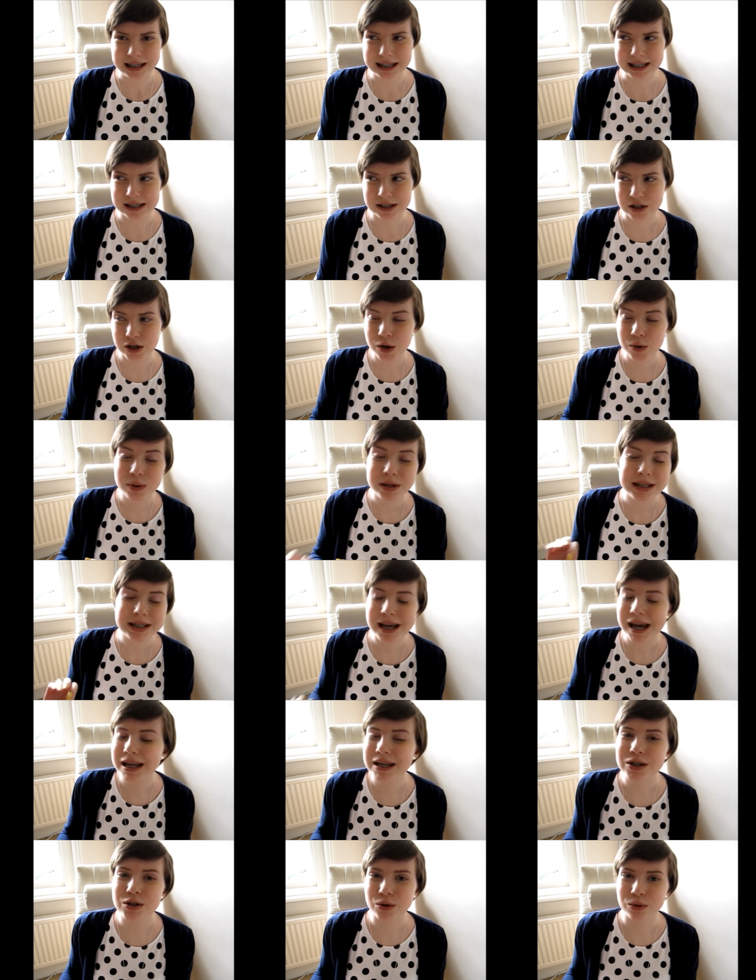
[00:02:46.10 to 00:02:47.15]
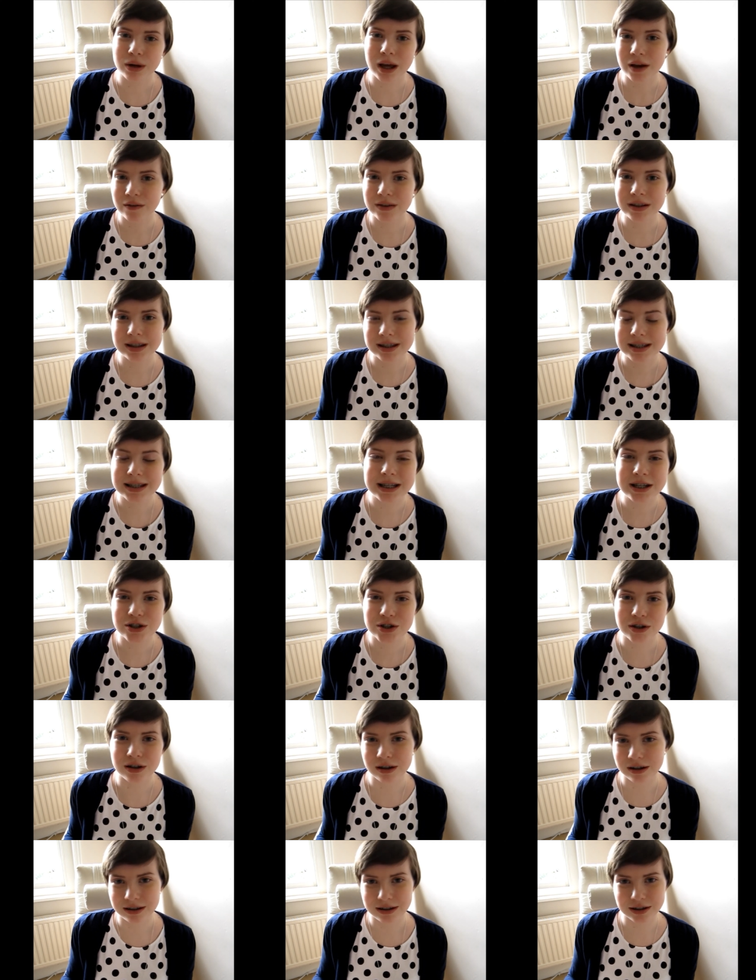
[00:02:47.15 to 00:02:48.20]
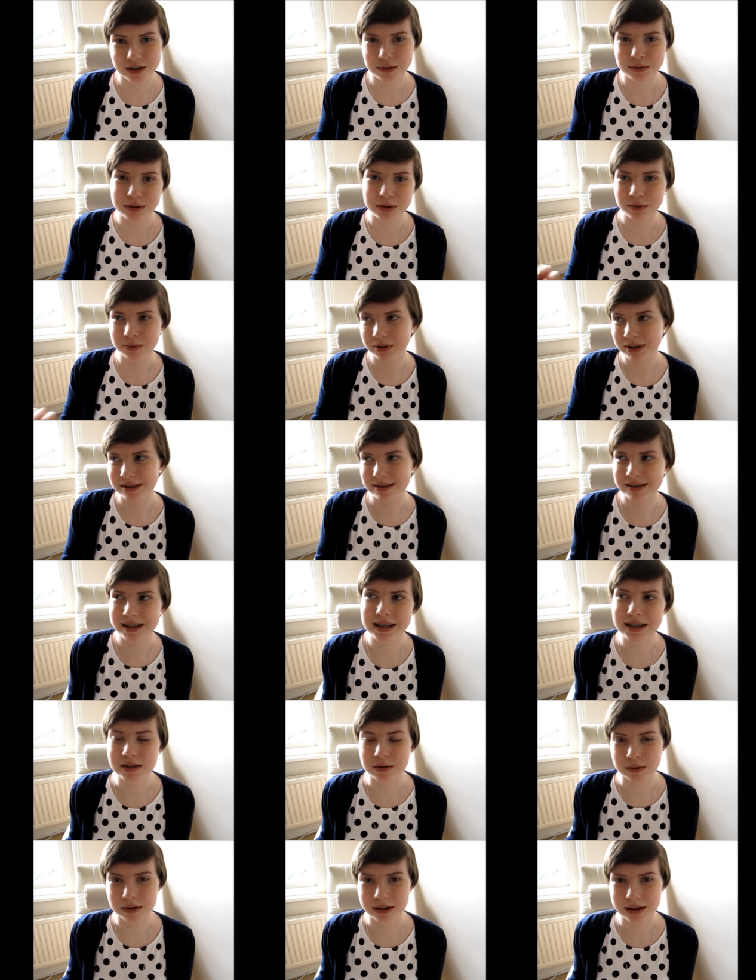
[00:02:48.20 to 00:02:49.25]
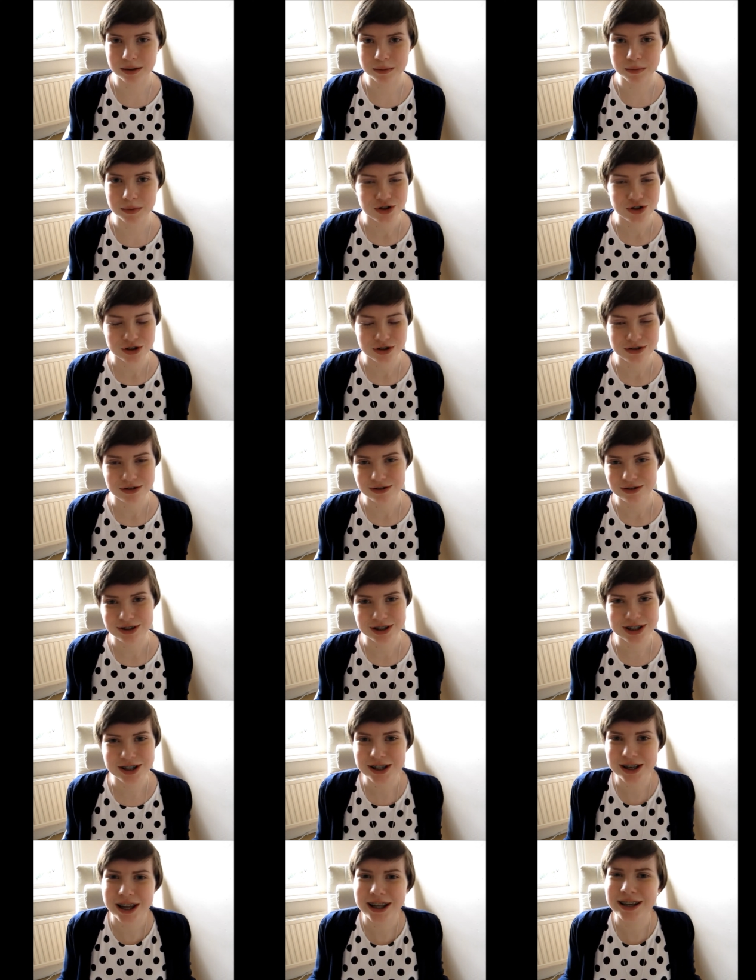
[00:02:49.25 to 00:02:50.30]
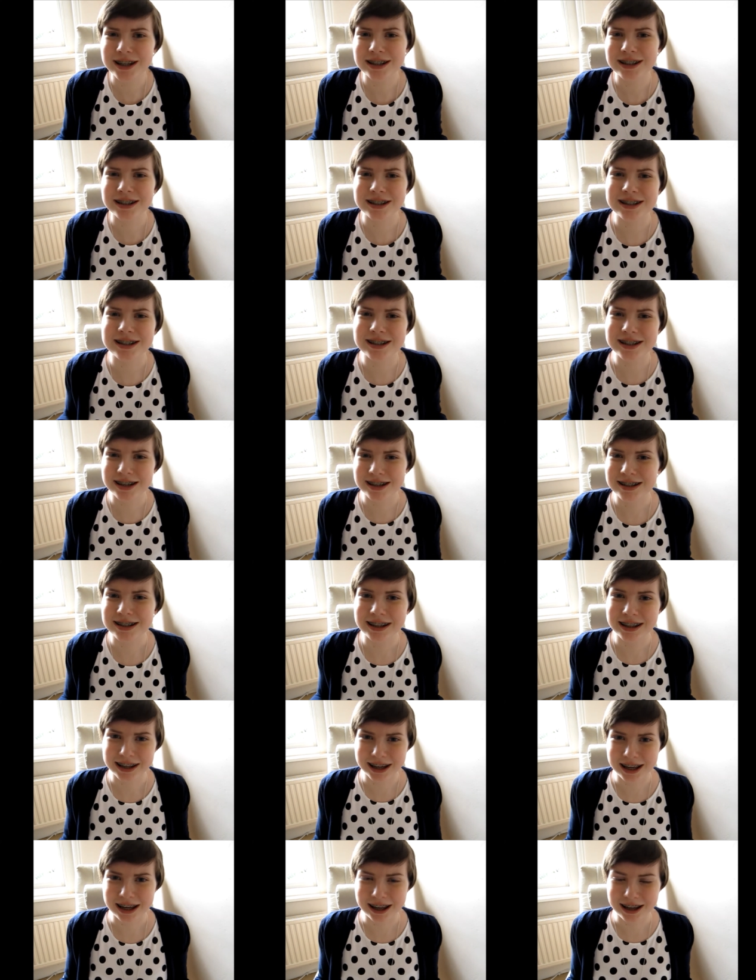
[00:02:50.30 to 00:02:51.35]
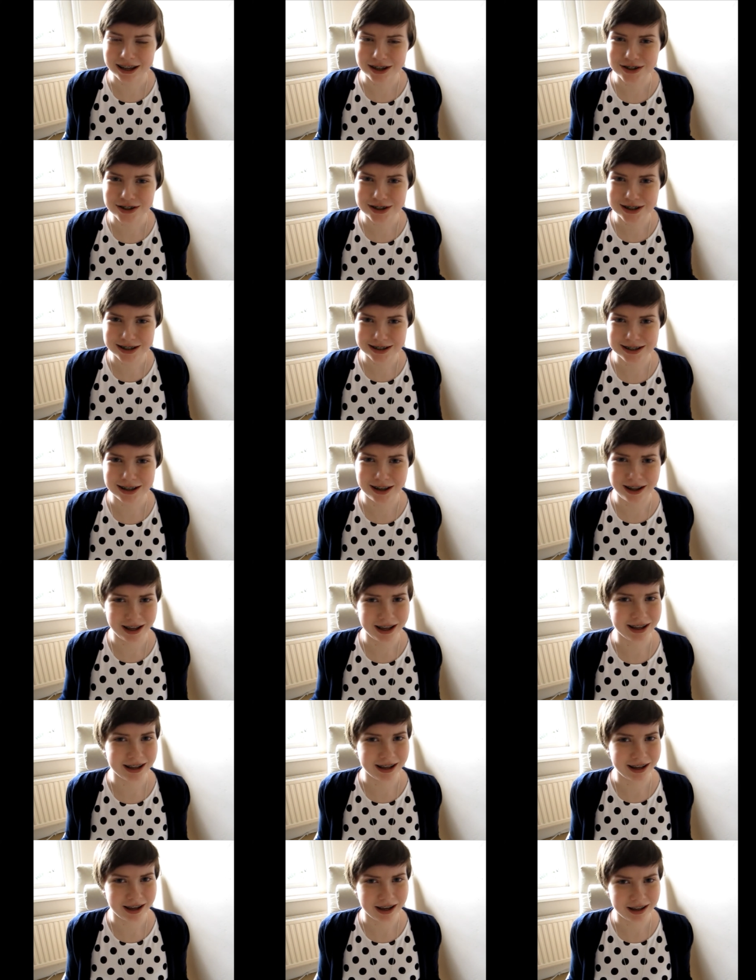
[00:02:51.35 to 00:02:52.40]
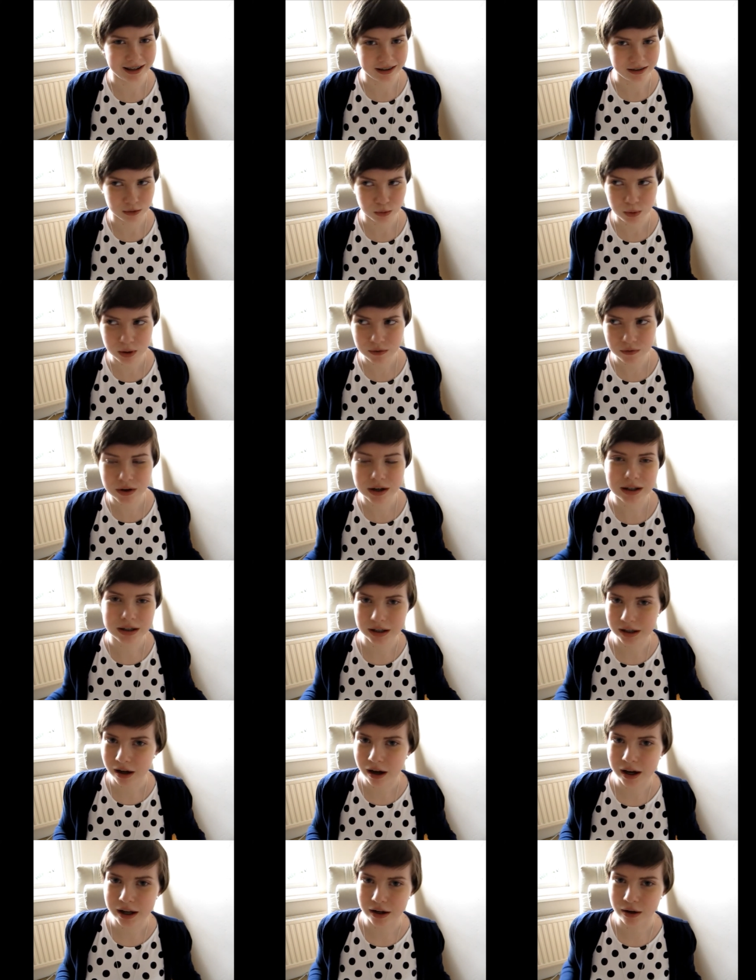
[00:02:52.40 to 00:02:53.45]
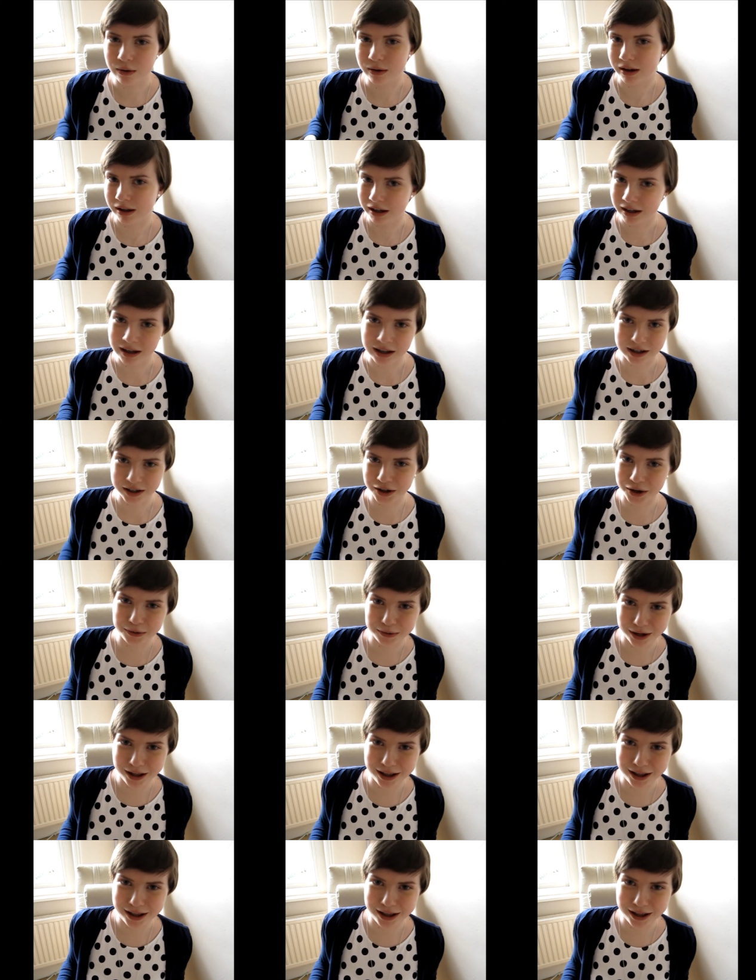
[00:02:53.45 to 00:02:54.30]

is so intent on having this teacher and doing all these things with him. She, just London just doesn't get it and she doesn't like it and quite frankly I don't get it and I don't